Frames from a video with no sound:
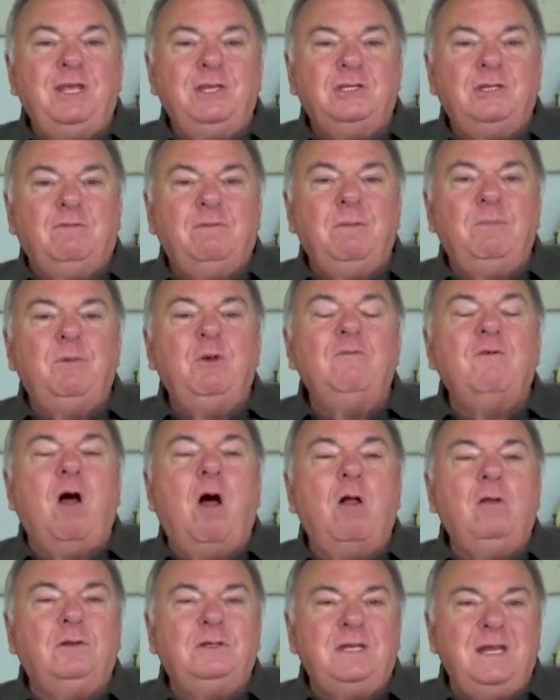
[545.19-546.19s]
He's going to remove
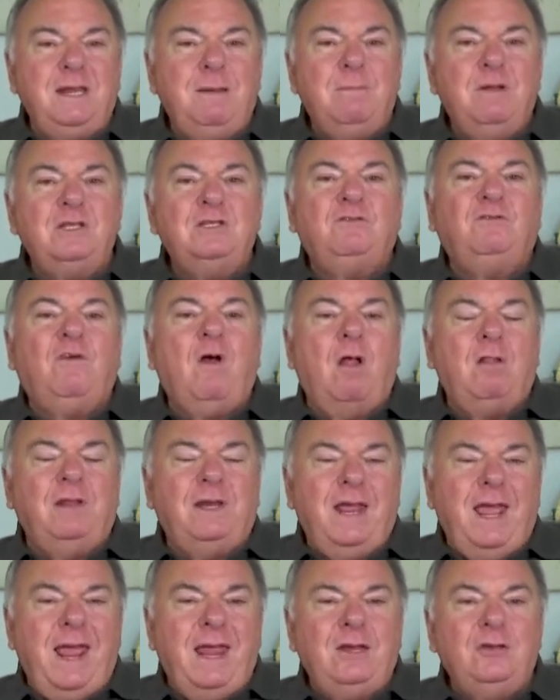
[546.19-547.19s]
all demons,
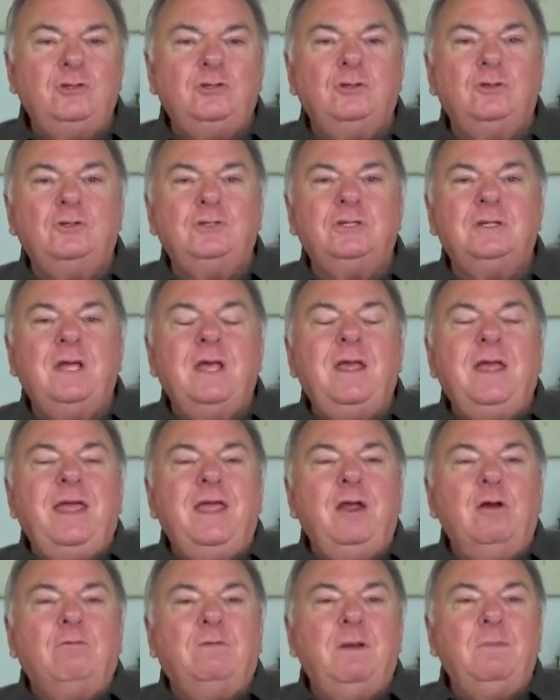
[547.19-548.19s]
fallen angels.
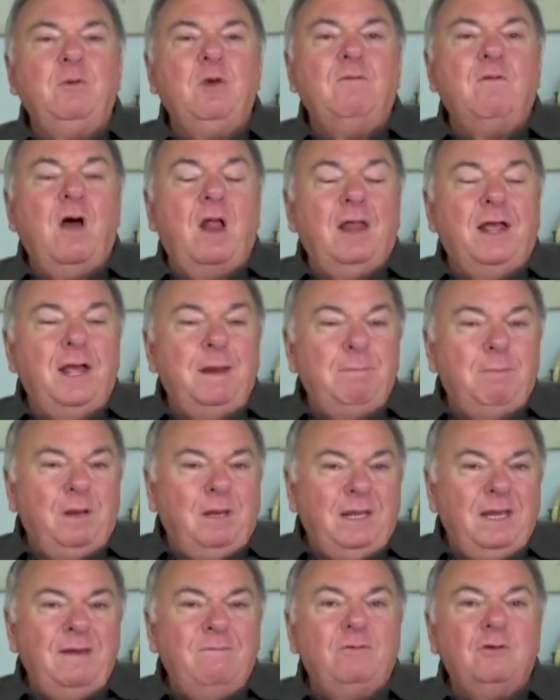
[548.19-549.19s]
He'll remove all
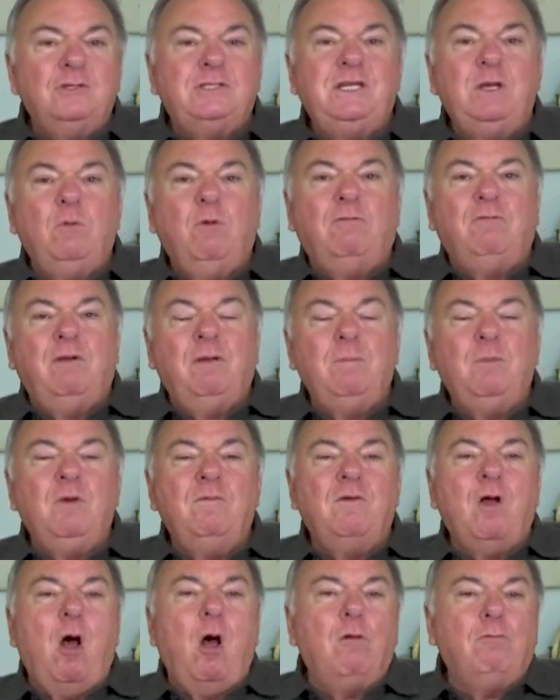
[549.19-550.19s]
unbelievers. He will
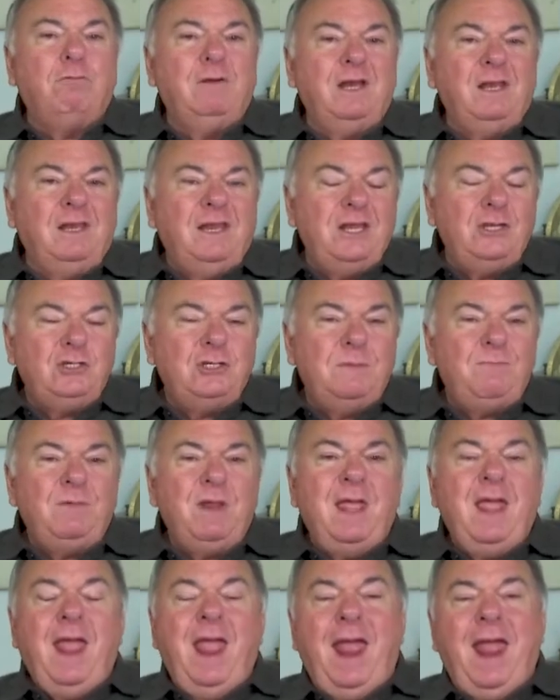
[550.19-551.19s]
remove all religion.
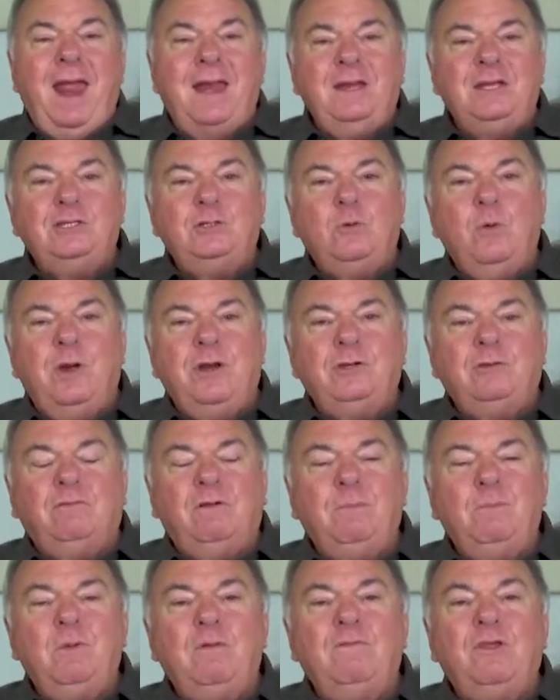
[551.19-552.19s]
And he's going to
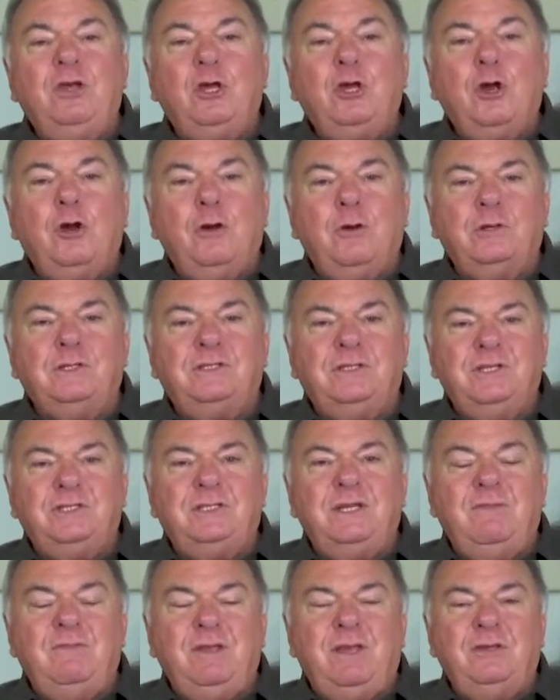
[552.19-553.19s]
remove the curse
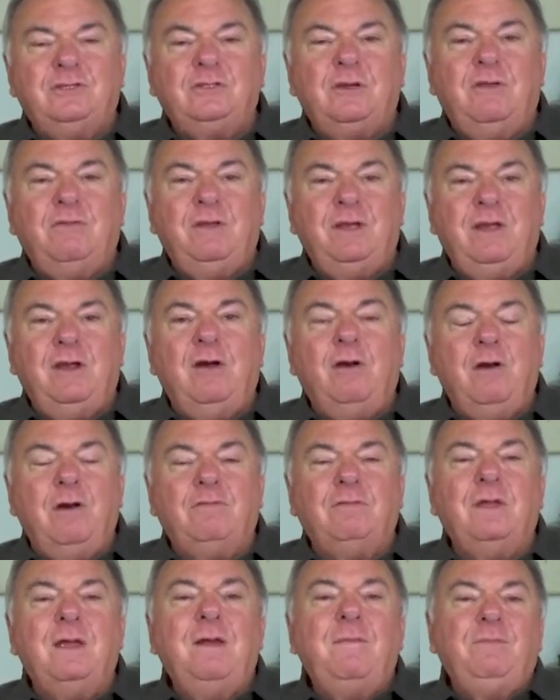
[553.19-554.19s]
that's in the
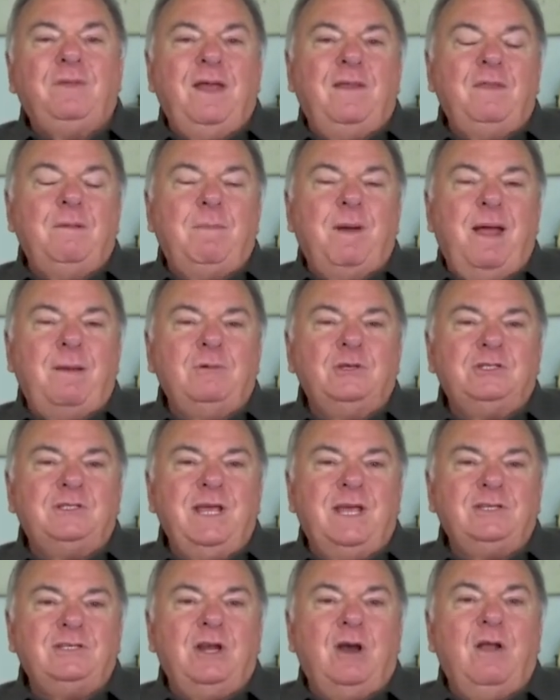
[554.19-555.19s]
earth. And the Bible
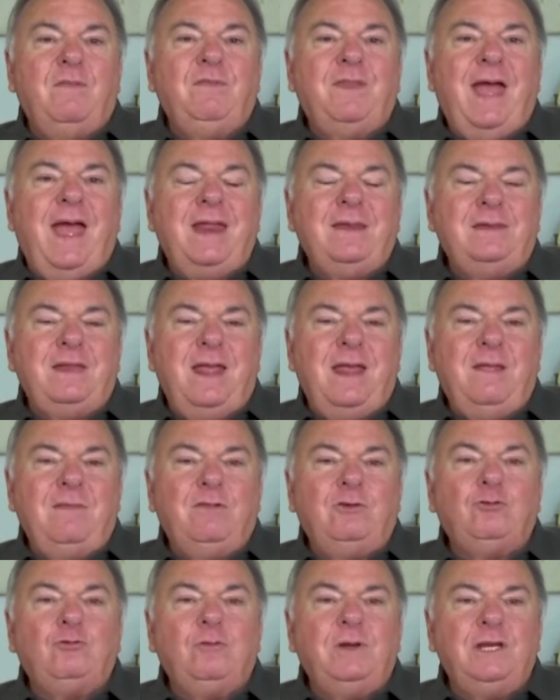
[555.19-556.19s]
says that on that day,
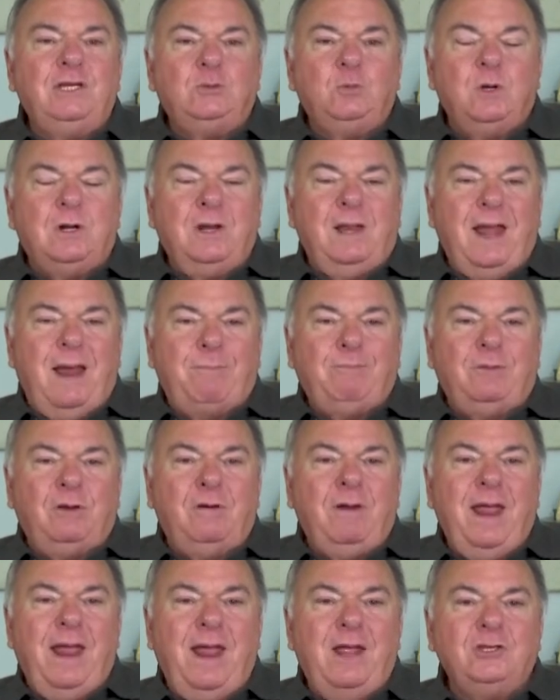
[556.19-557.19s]
the trees will clap
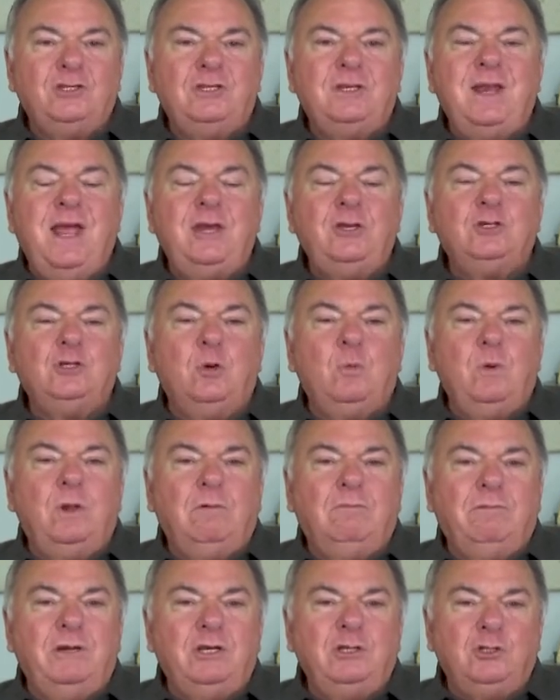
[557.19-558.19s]
their hands. Nature
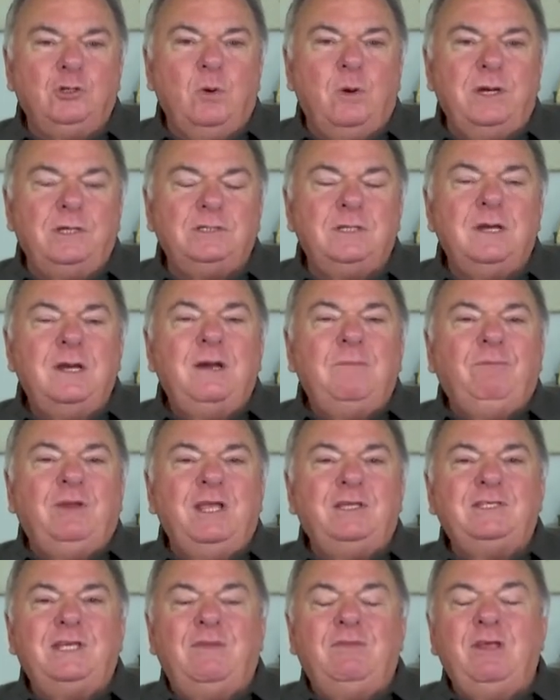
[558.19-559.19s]
will rejoice.
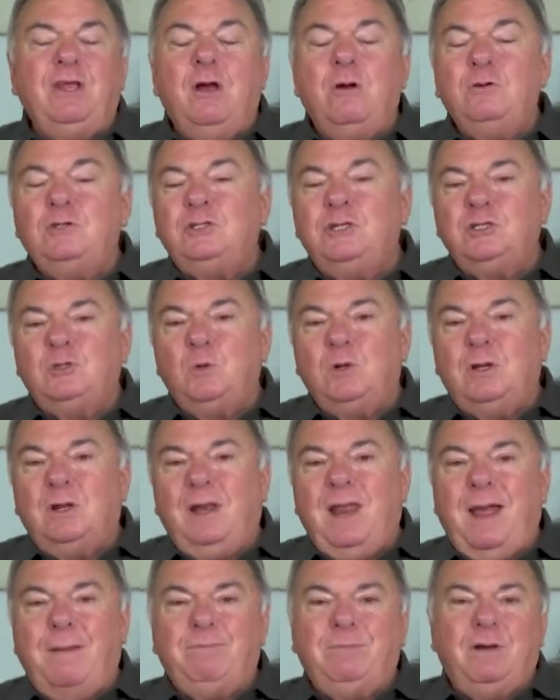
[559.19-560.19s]
It said the oceans will
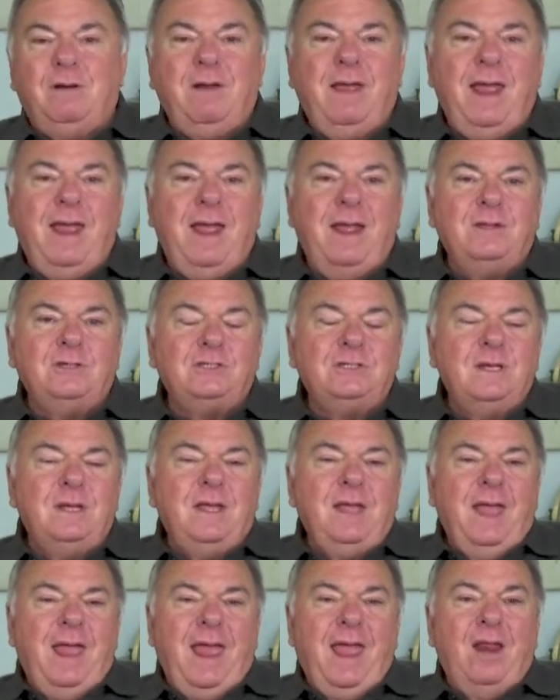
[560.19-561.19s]
clap their hands.
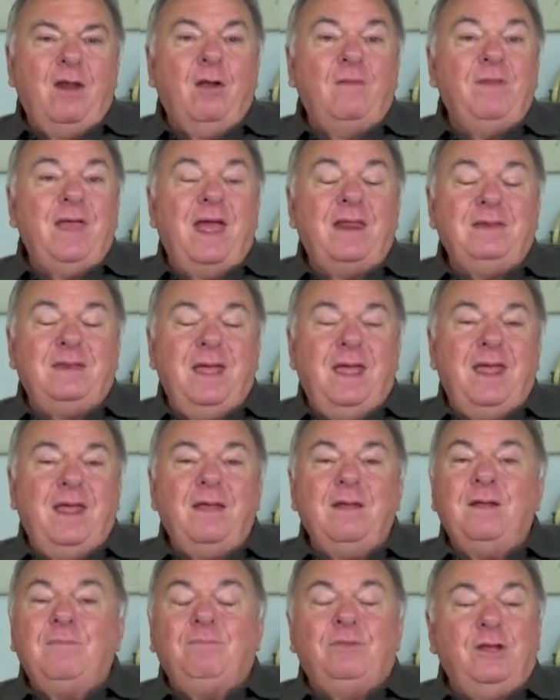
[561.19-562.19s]
And on that
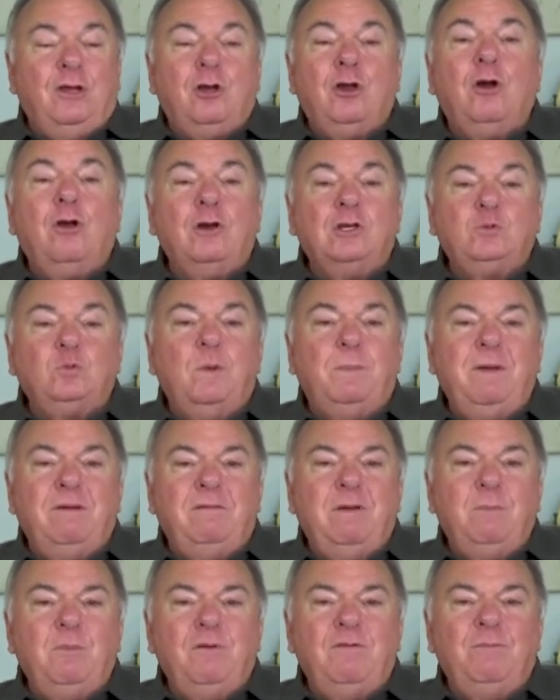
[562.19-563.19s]
day, the curse will be
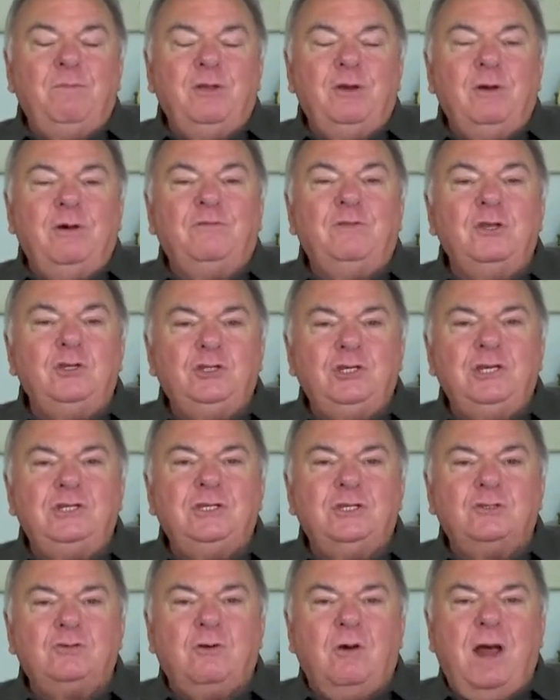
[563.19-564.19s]
removed from the earth and
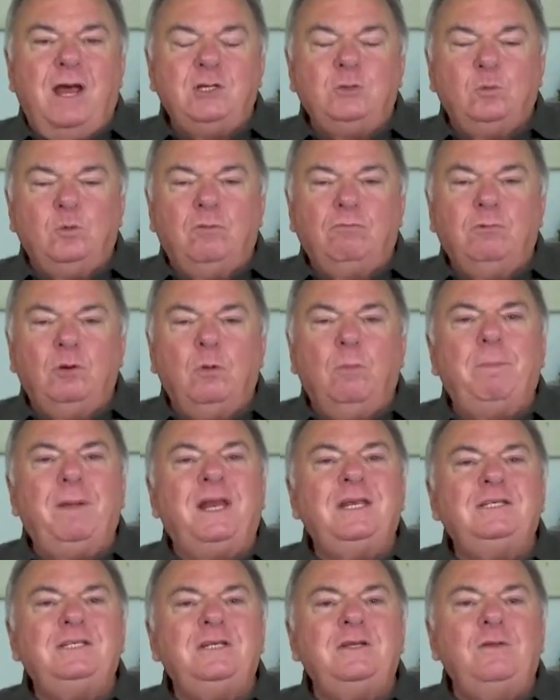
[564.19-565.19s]
Jesus Christ will rule.
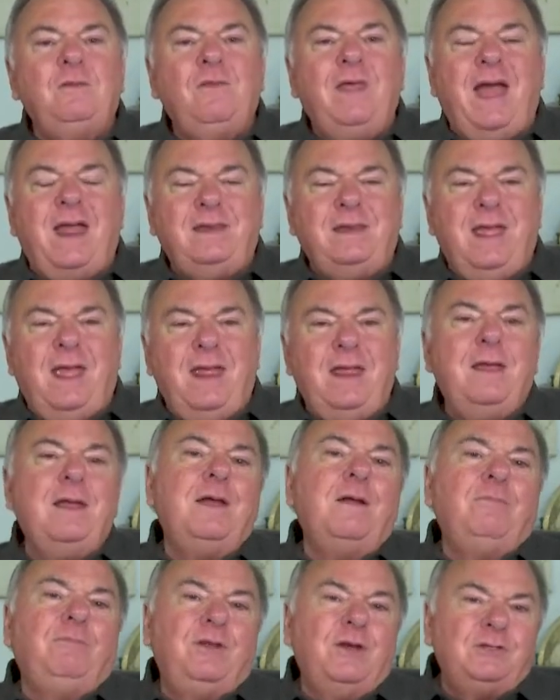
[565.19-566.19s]
But until that day,
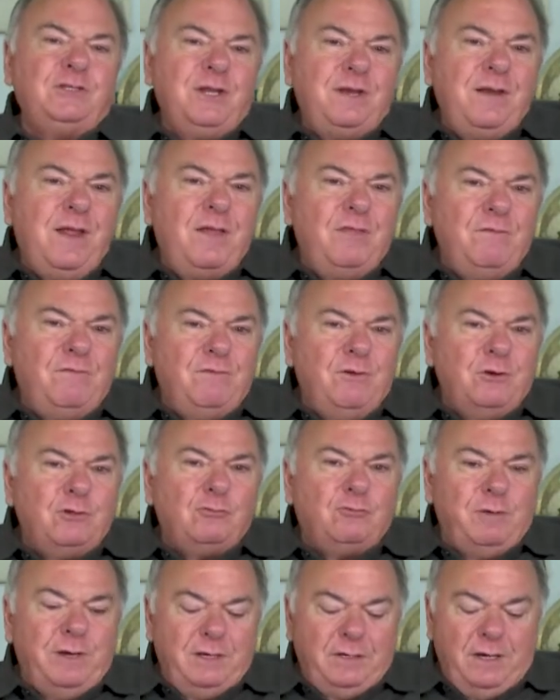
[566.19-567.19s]
there's another
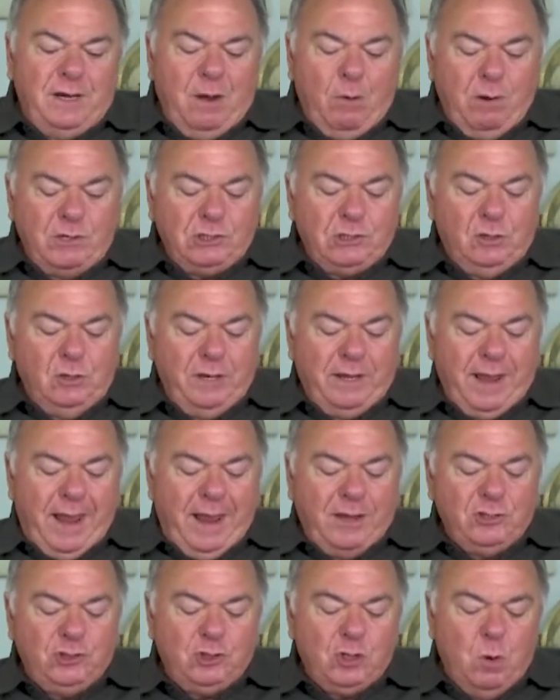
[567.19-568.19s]
verse written. And I want you to look
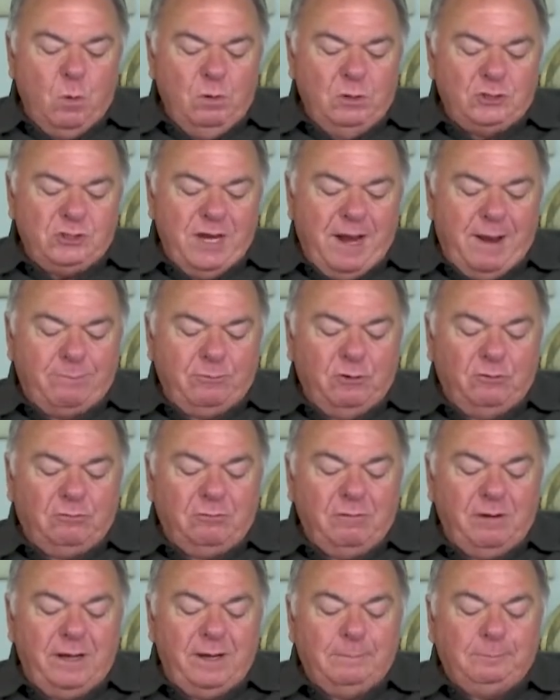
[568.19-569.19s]
at Joel chapter
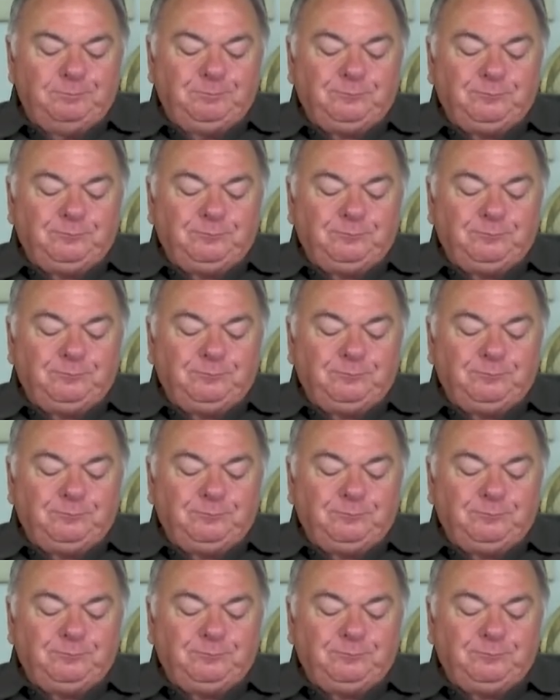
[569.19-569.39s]
3.